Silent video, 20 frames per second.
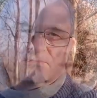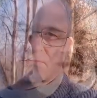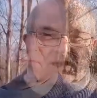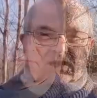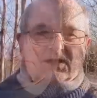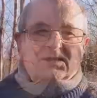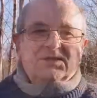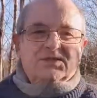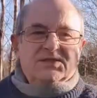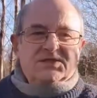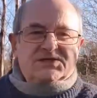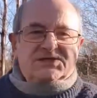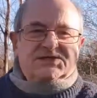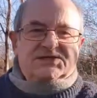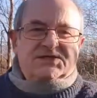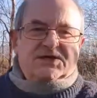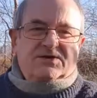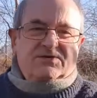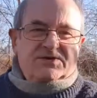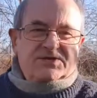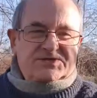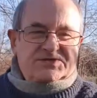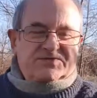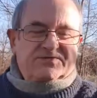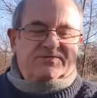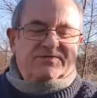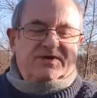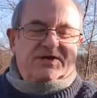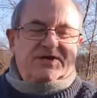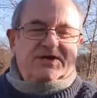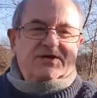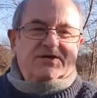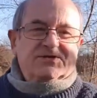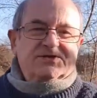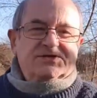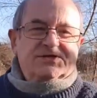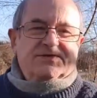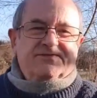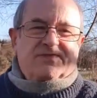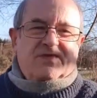In this series of videos,